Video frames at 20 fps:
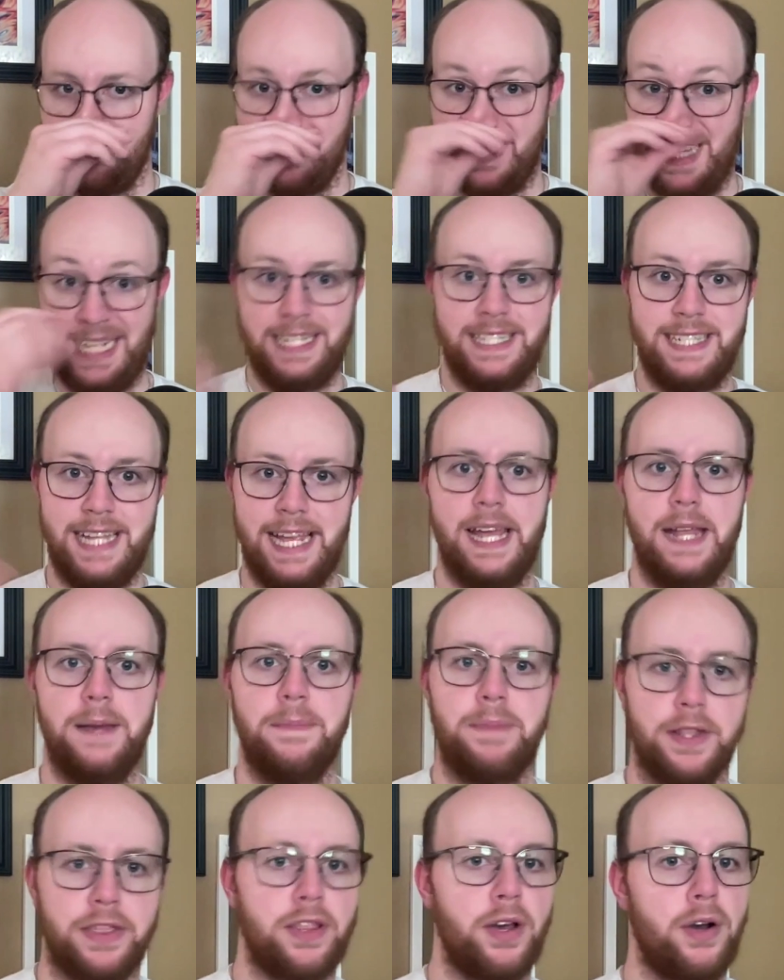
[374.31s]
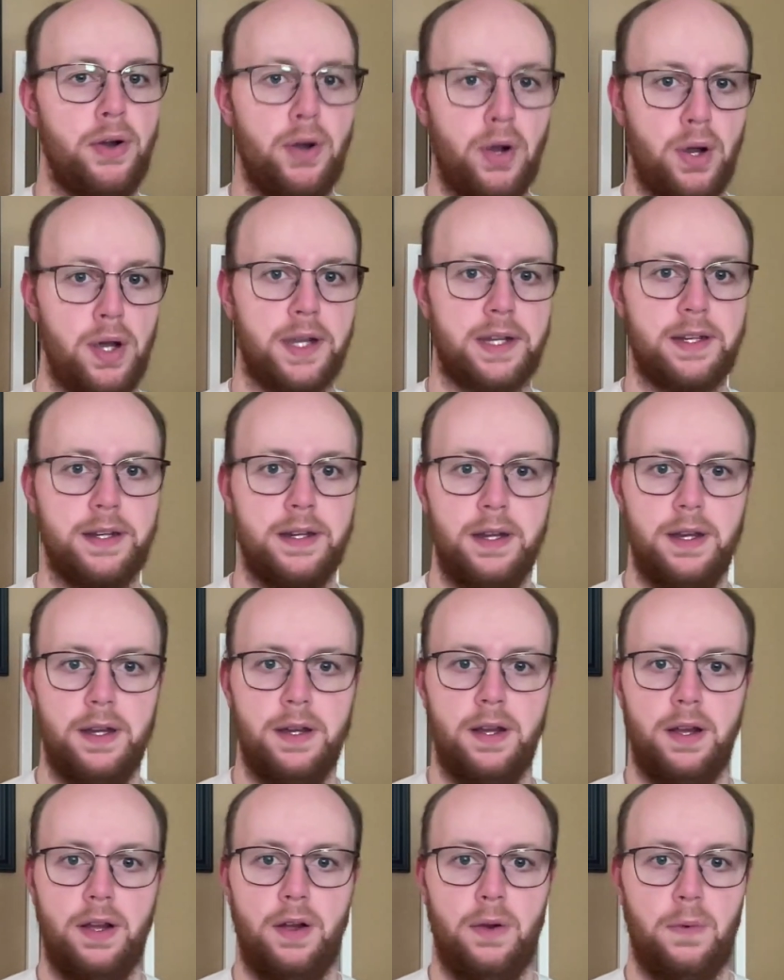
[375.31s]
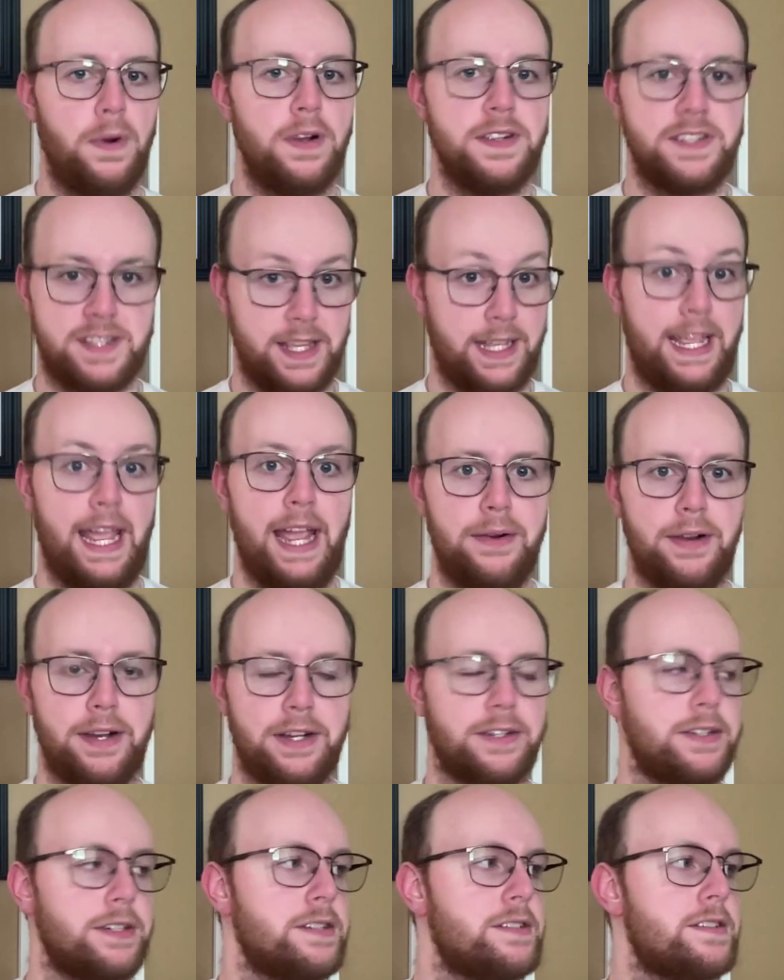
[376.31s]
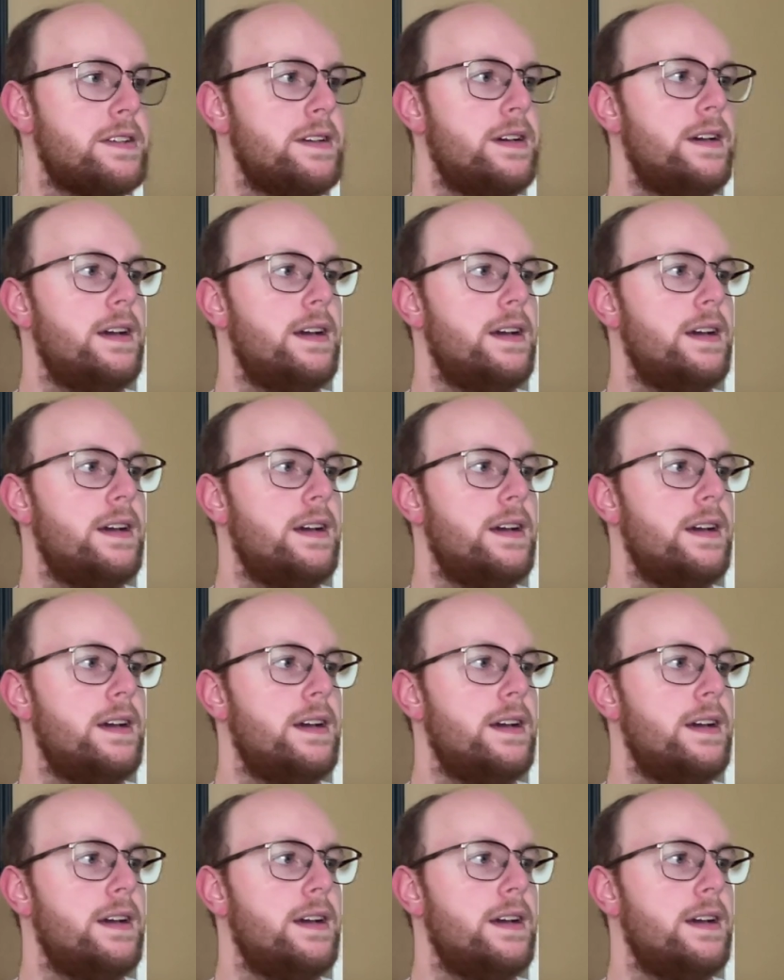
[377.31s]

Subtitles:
They did, but the hook was the characters.